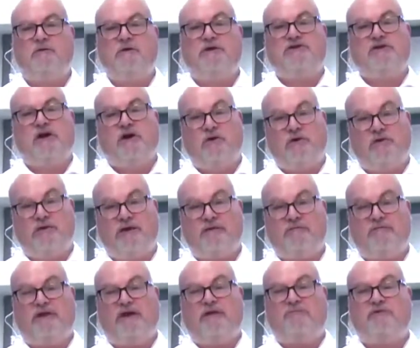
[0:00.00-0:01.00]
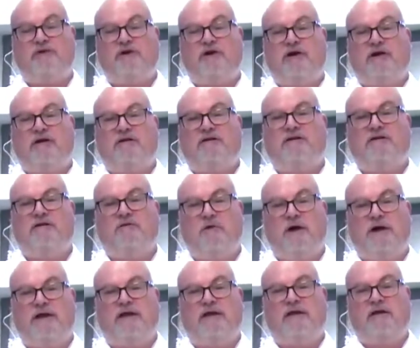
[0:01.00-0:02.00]
we show them their product
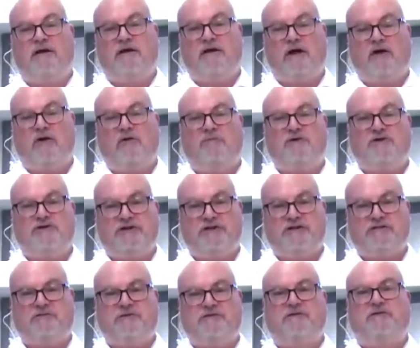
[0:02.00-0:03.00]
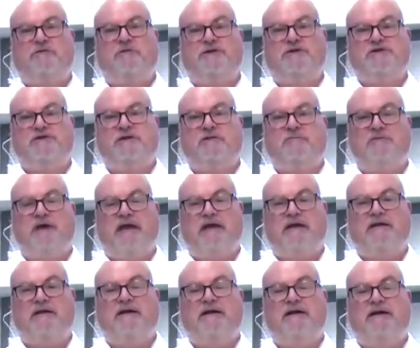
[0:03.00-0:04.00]
running on our machines with the original
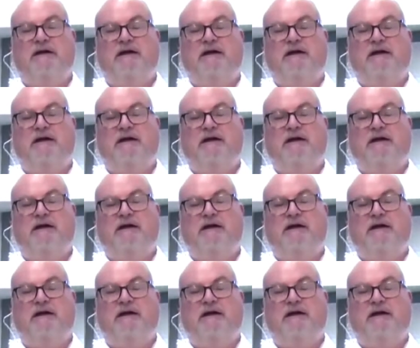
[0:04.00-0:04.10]
bag.